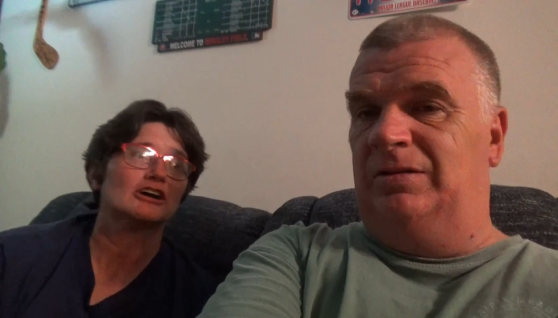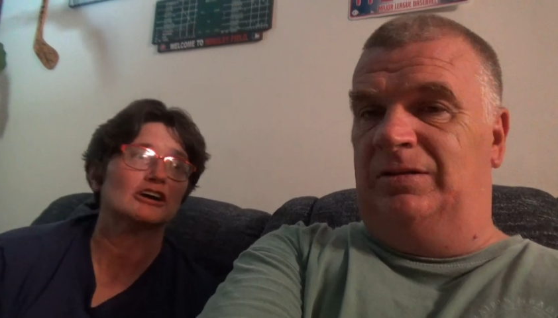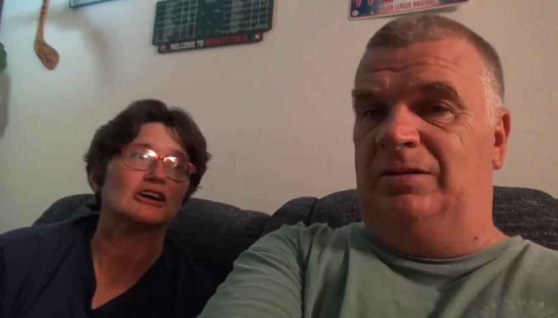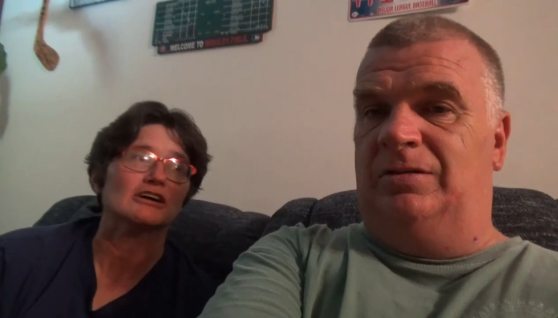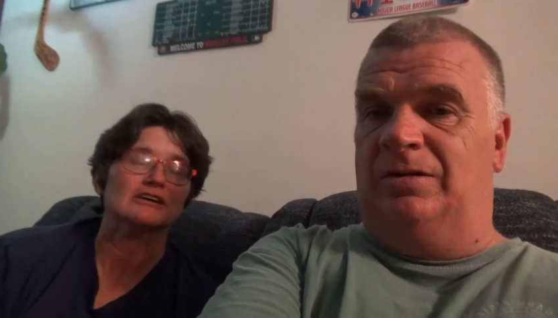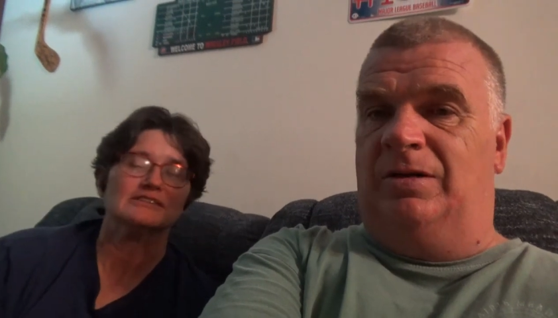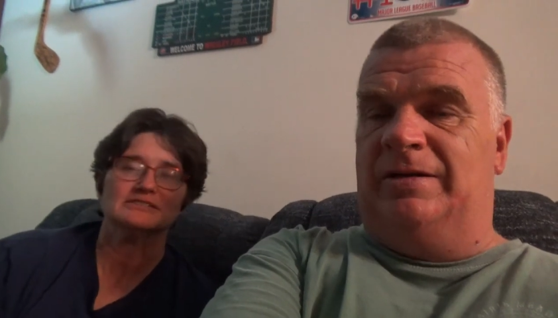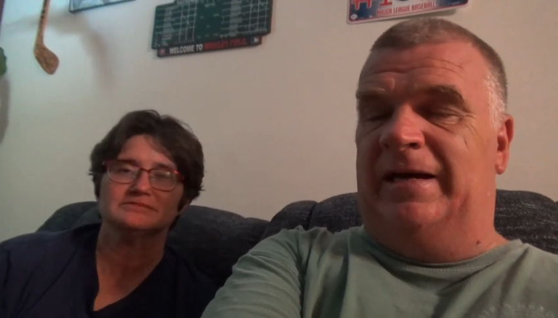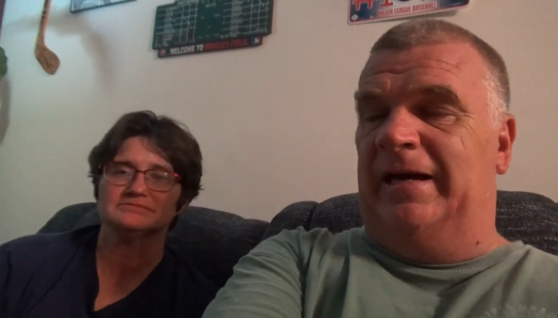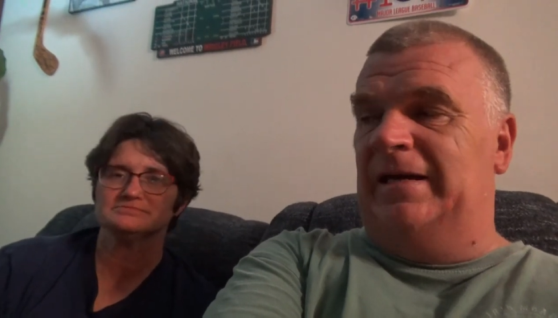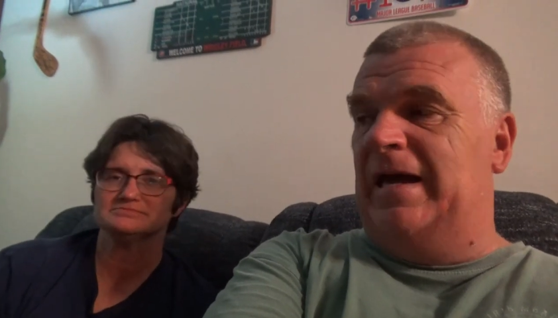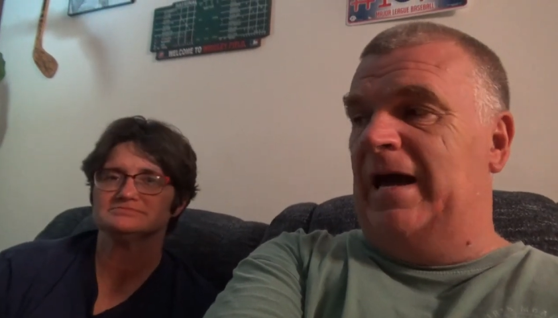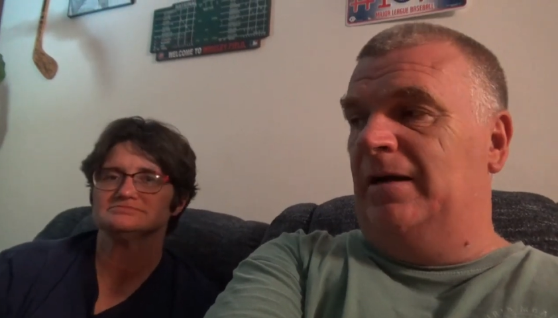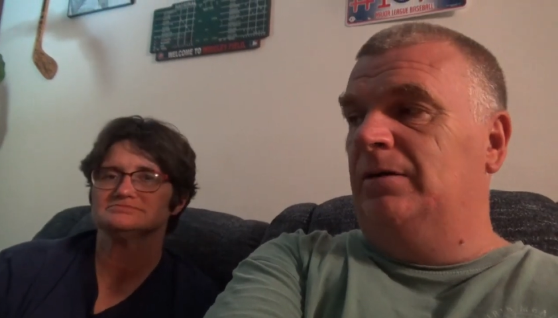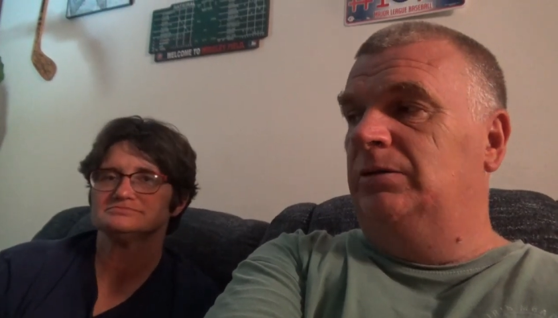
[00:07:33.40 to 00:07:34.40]
Speaker 1: to her. Okay,
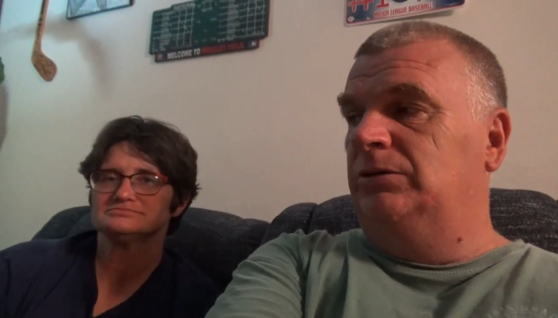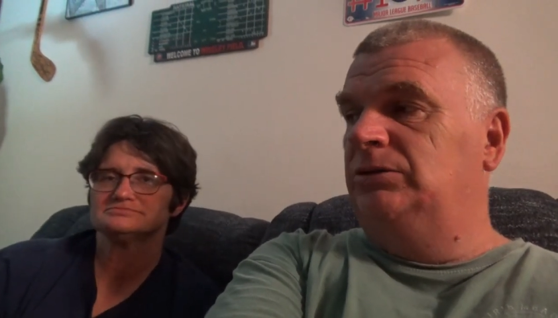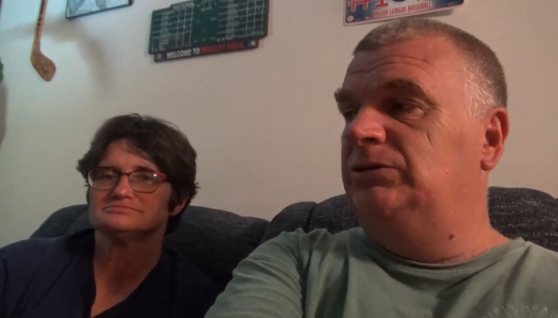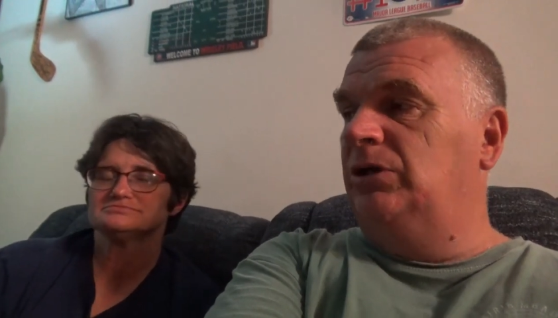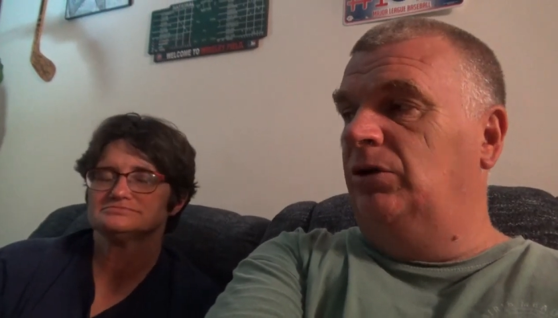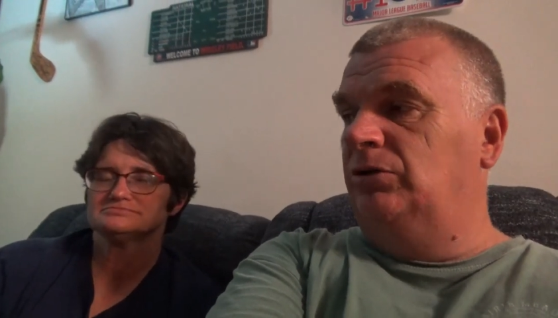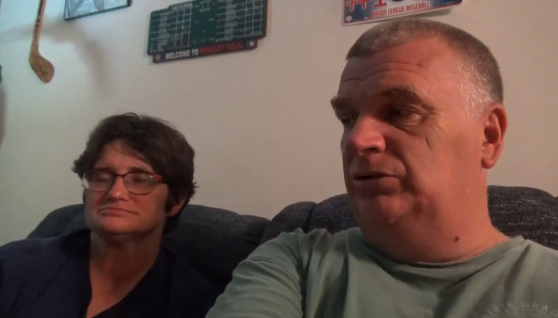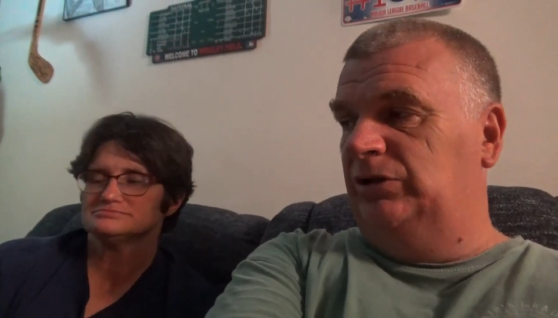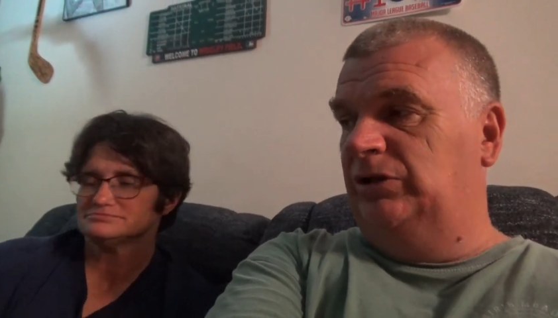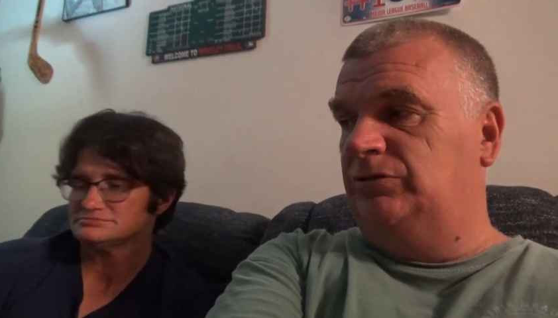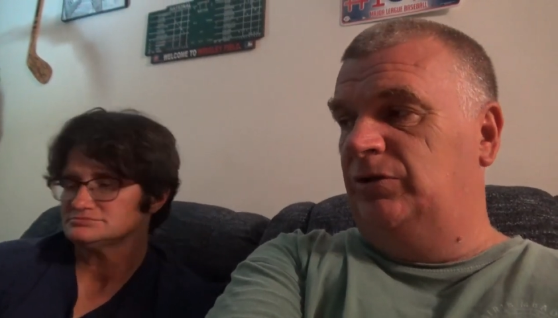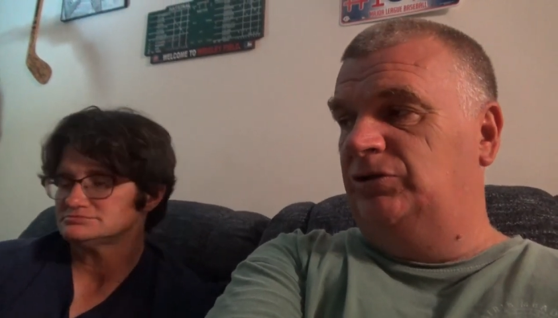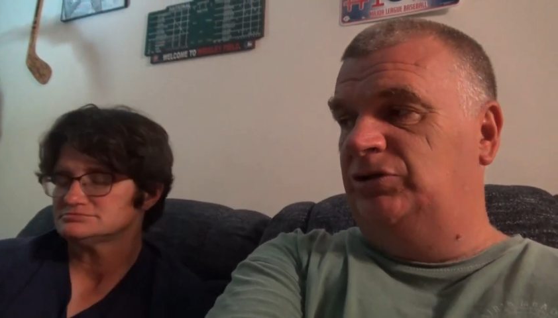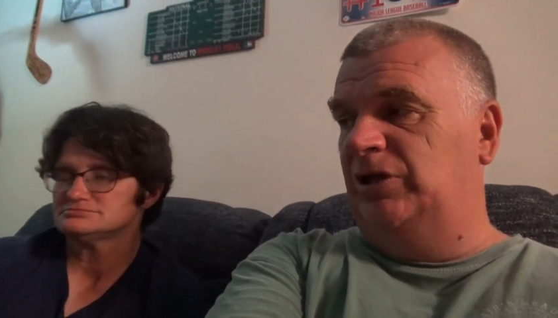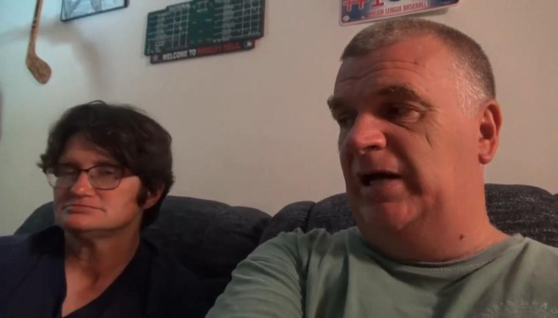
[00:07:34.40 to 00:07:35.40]
yeah. So that's
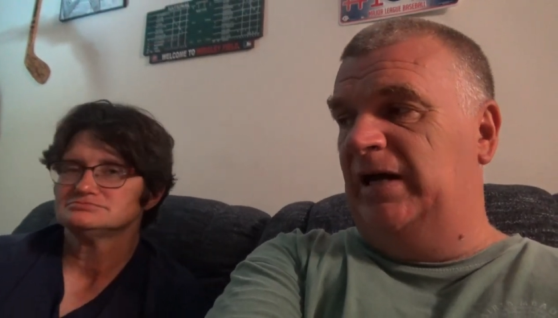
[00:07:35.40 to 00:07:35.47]
why she